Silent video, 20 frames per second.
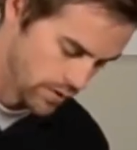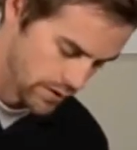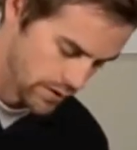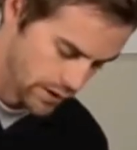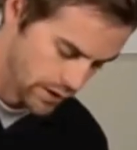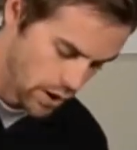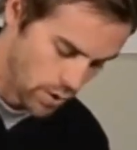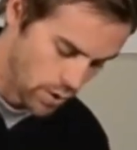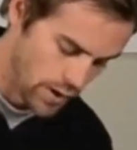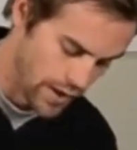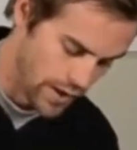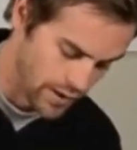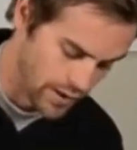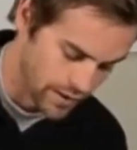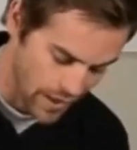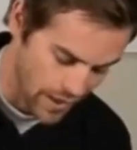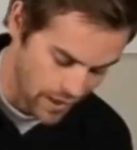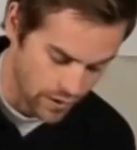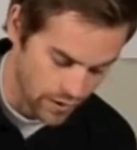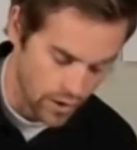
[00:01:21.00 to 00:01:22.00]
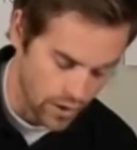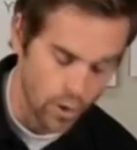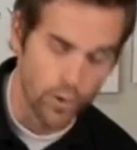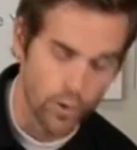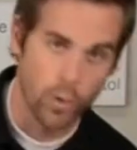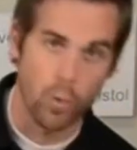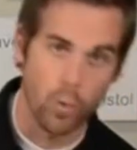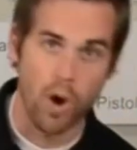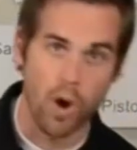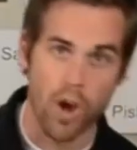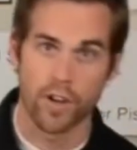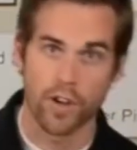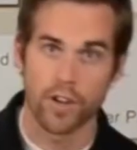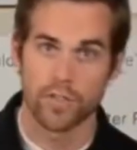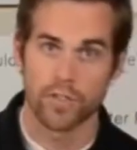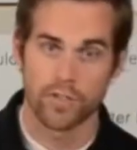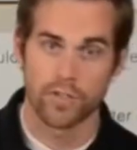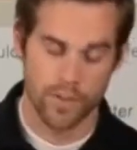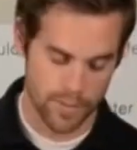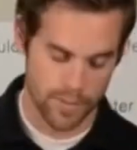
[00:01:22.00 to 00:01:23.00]
load and unload the water
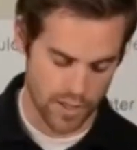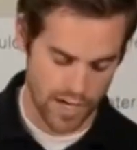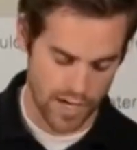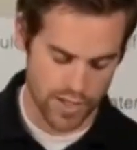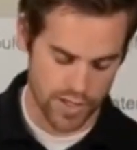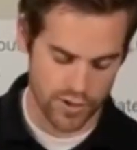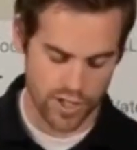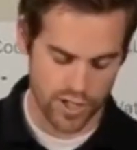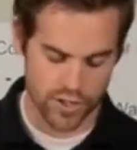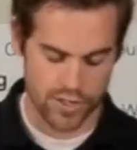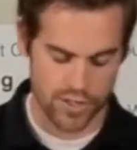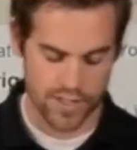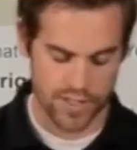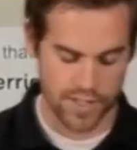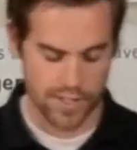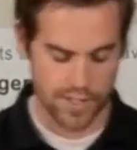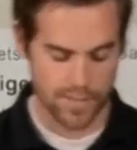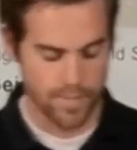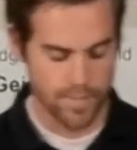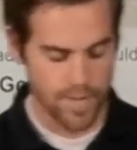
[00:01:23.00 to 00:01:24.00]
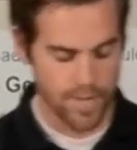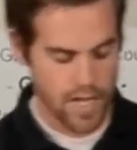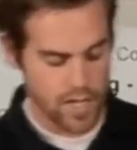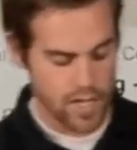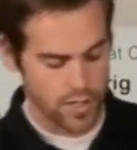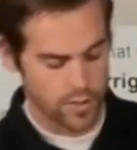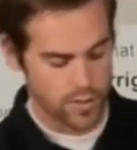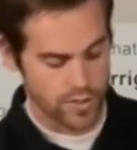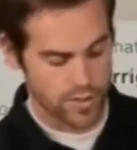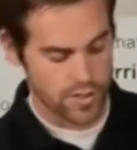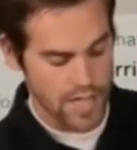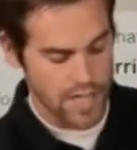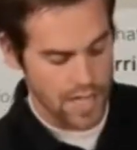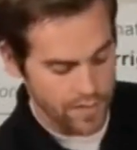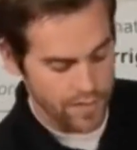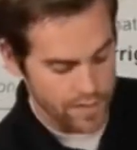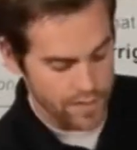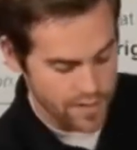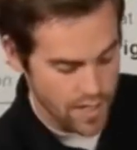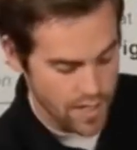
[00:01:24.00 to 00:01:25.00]
from your hydration system. You slide the
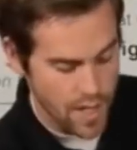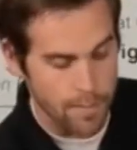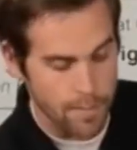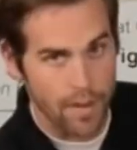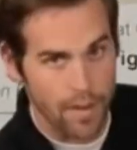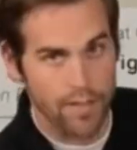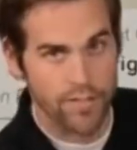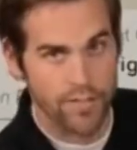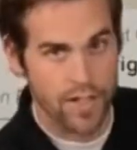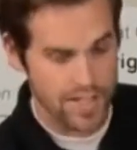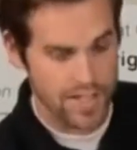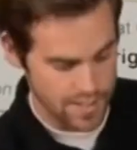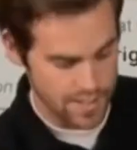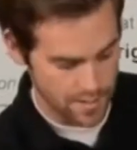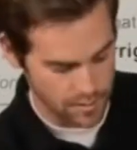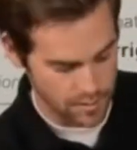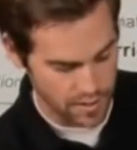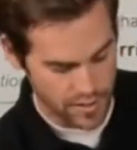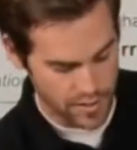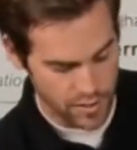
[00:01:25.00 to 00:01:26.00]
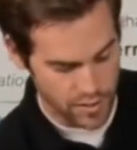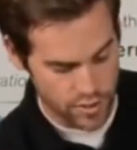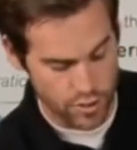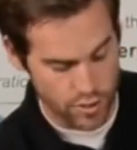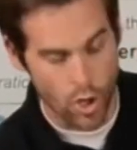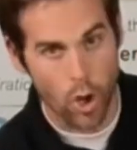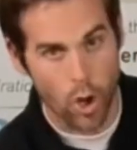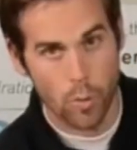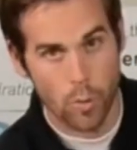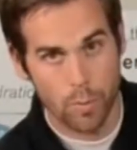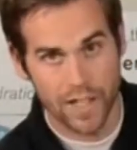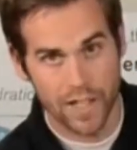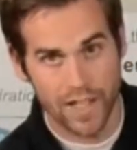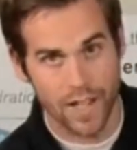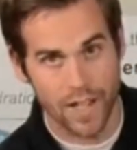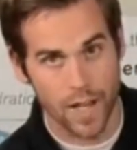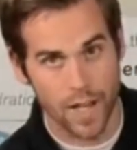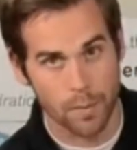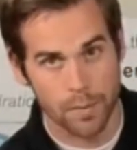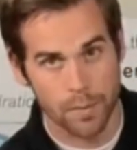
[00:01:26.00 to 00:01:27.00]
top off very simply, and you just open it
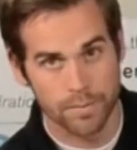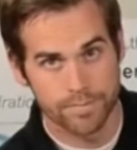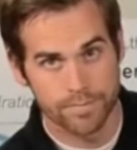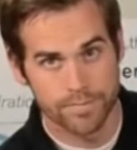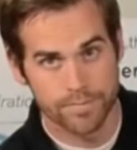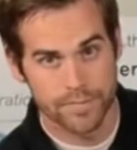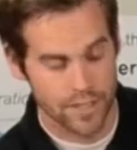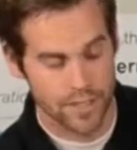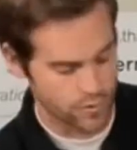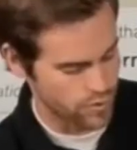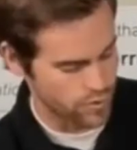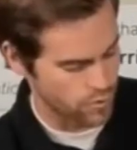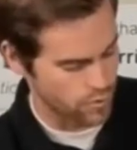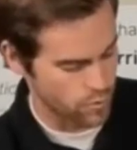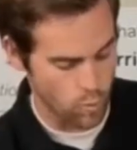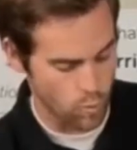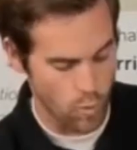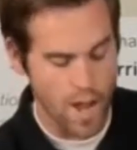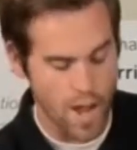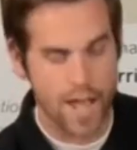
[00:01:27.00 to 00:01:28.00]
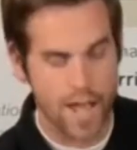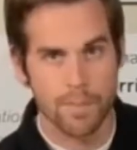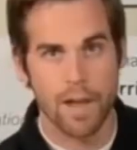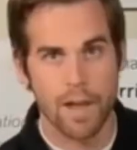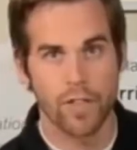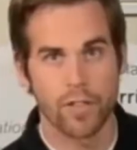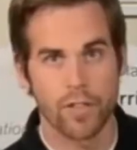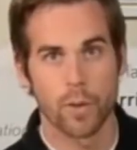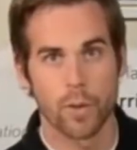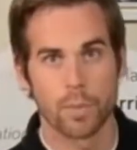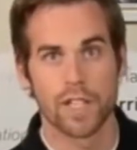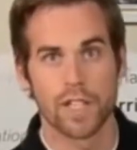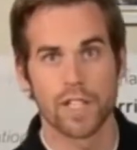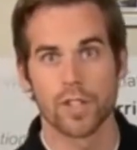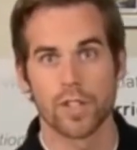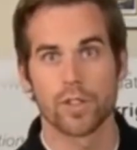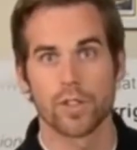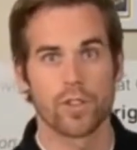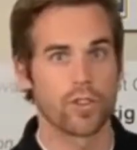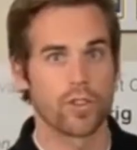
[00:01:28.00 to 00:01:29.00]
up. It's just wide mouth opening. You
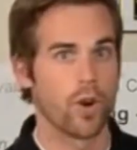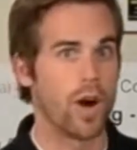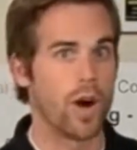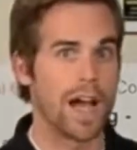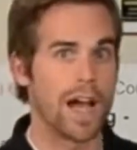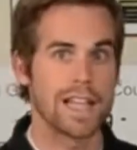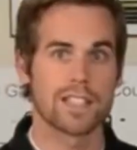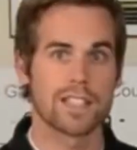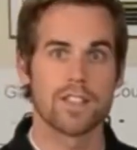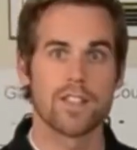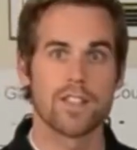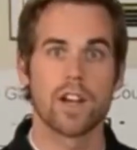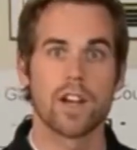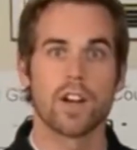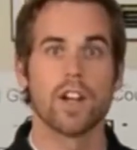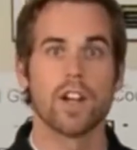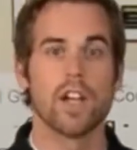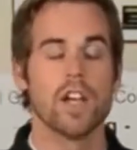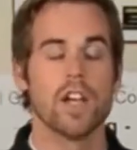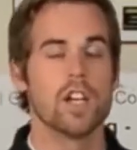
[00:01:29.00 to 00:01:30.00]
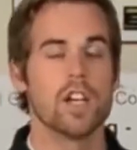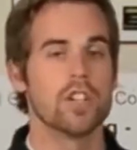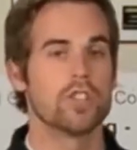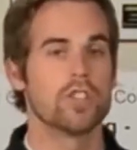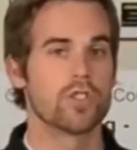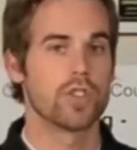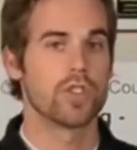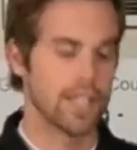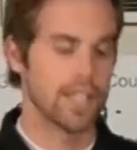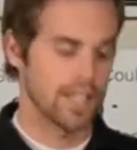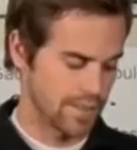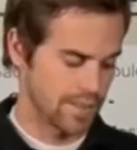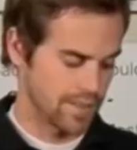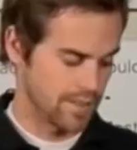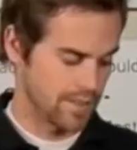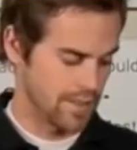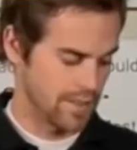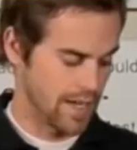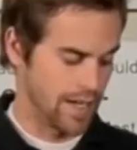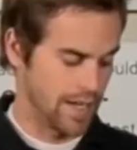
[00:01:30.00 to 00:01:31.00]
can throw ice in there, drinks,
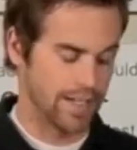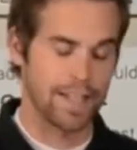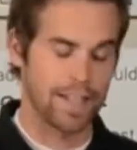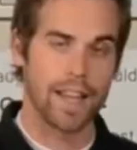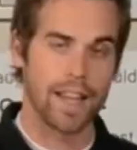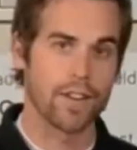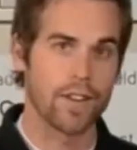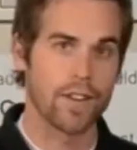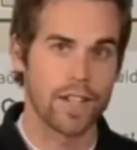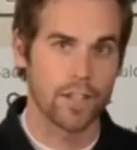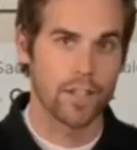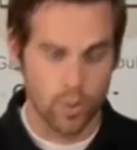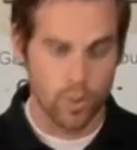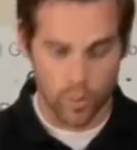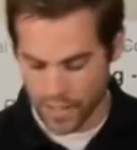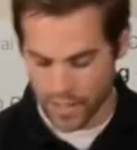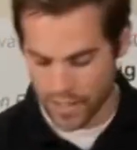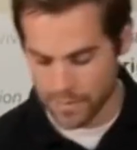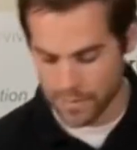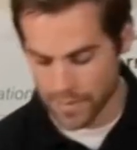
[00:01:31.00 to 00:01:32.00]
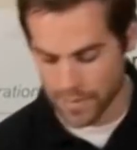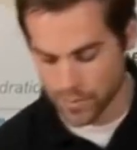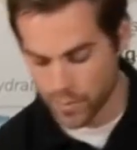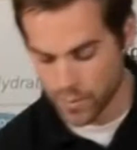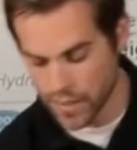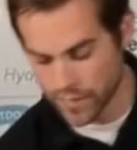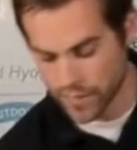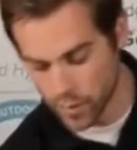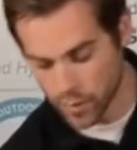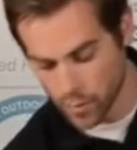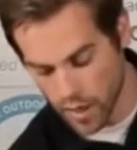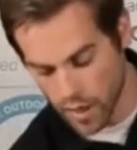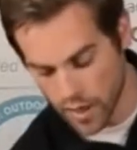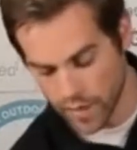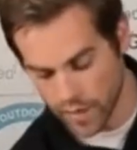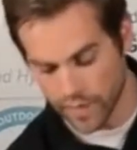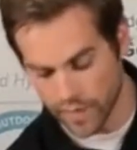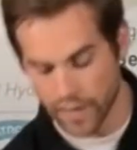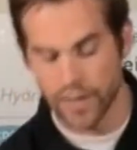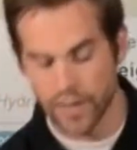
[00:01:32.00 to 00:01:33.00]
Gatorade, Kool-Aid mix, whatever you want in
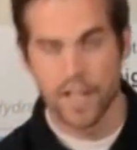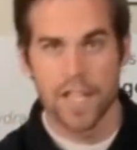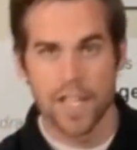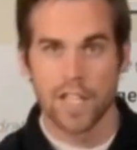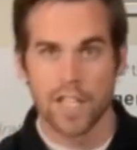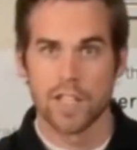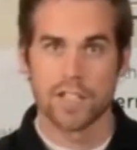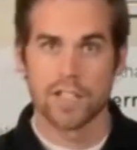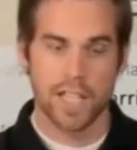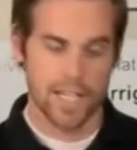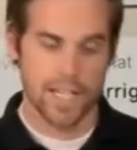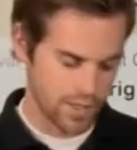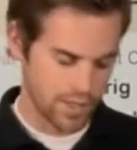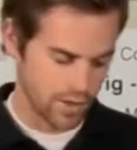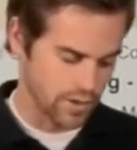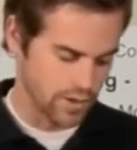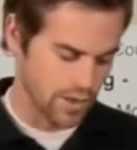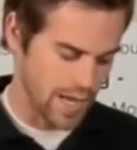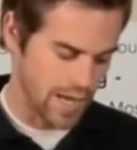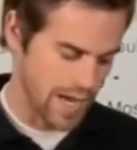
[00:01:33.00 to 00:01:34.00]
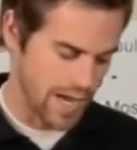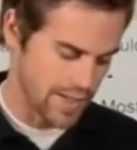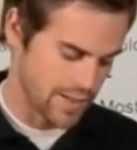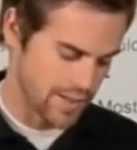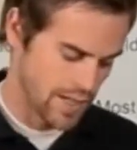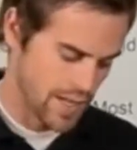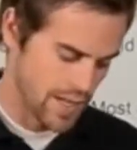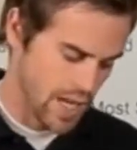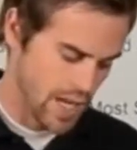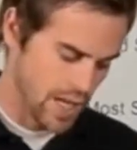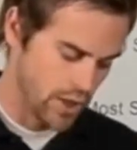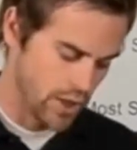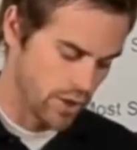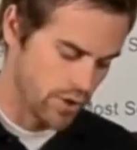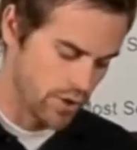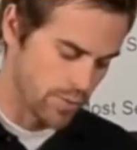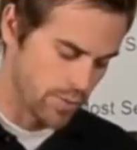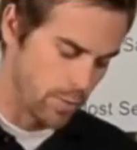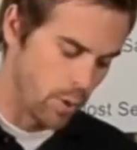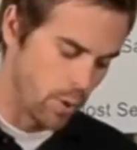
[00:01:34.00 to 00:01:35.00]
there. You take your glass and you can
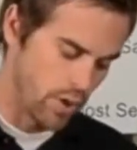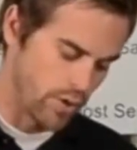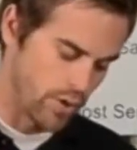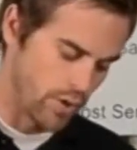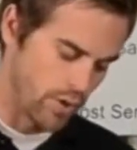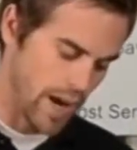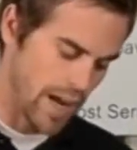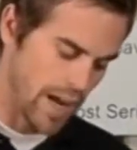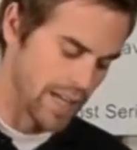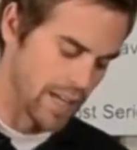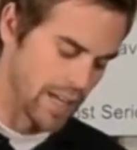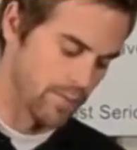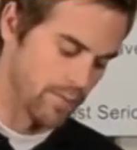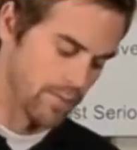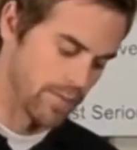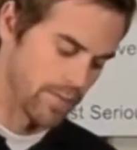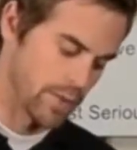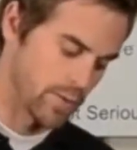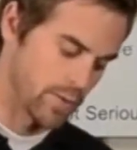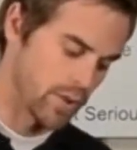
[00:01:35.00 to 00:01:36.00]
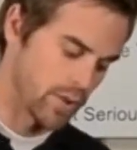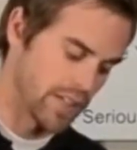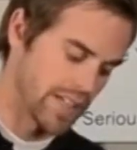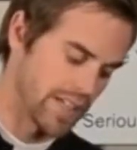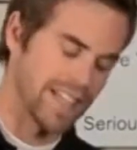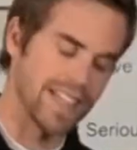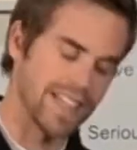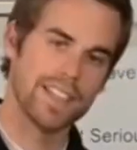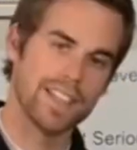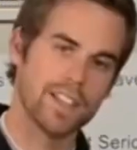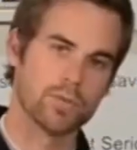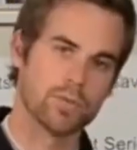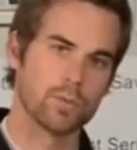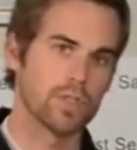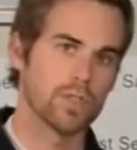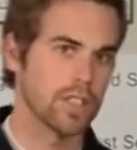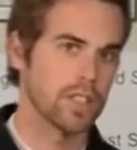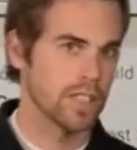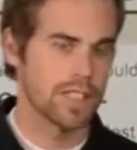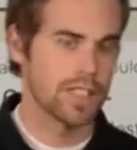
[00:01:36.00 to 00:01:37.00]
just pour it right in. It's really,
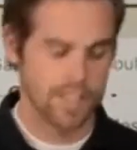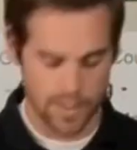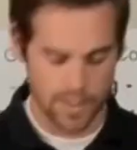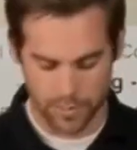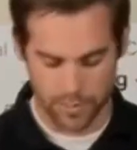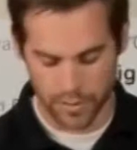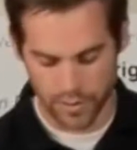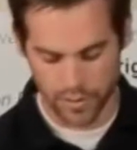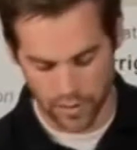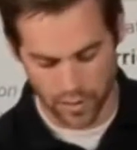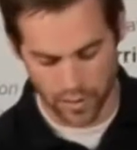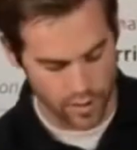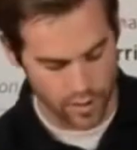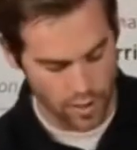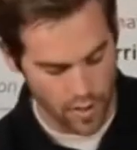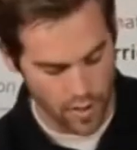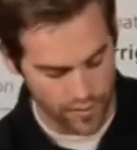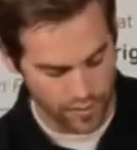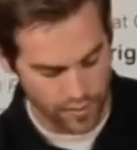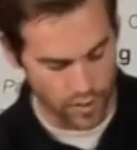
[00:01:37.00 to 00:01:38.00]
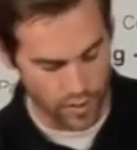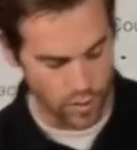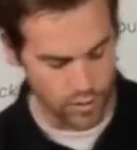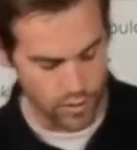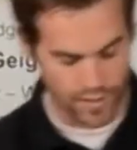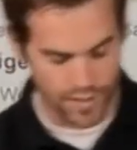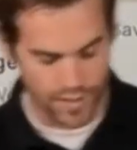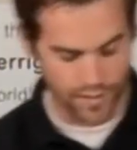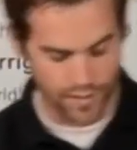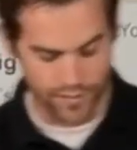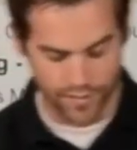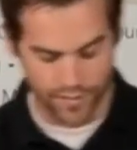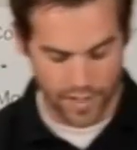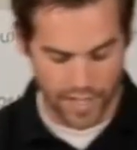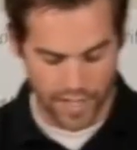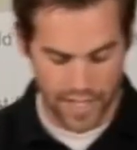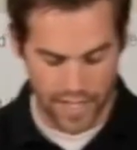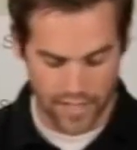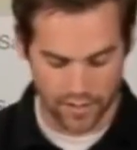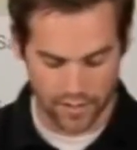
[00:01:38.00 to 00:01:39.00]
really simple to load. You don't have to hold it at a funny
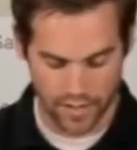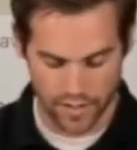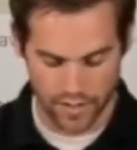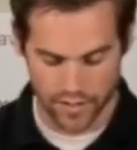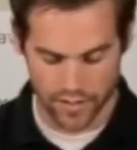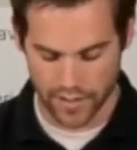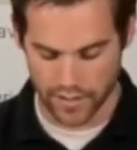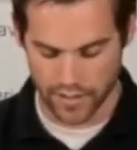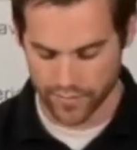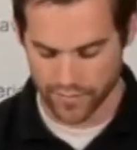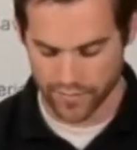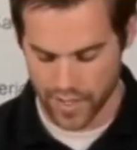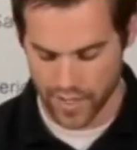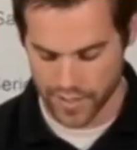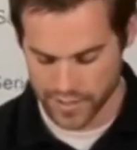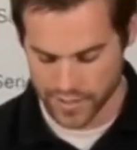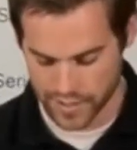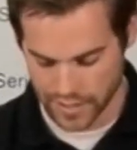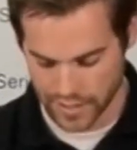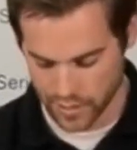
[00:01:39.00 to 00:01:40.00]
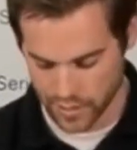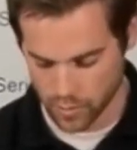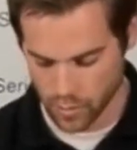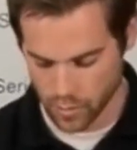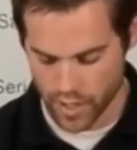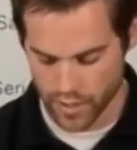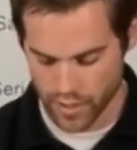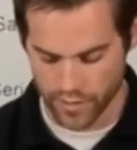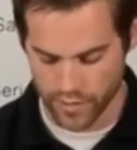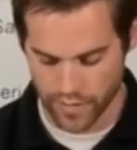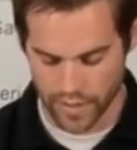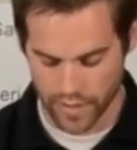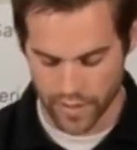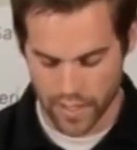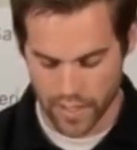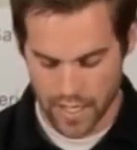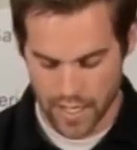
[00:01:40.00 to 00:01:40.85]
angle underneath the faucet to get the water in there.